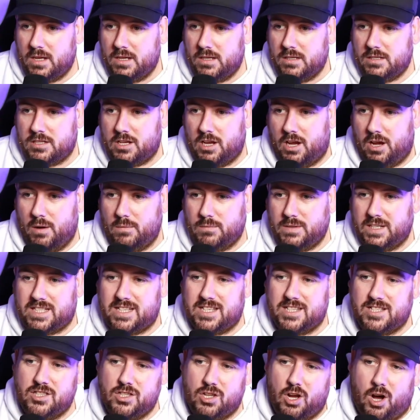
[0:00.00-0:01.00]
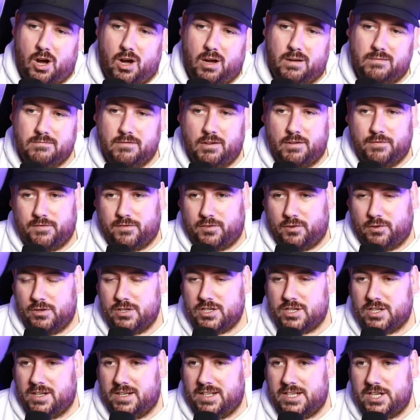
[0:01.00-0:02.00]
So this is not,
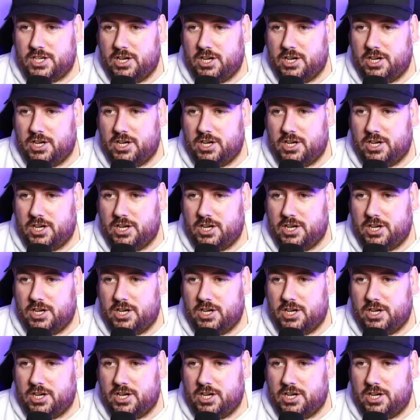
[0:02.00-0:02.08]
unfortunately,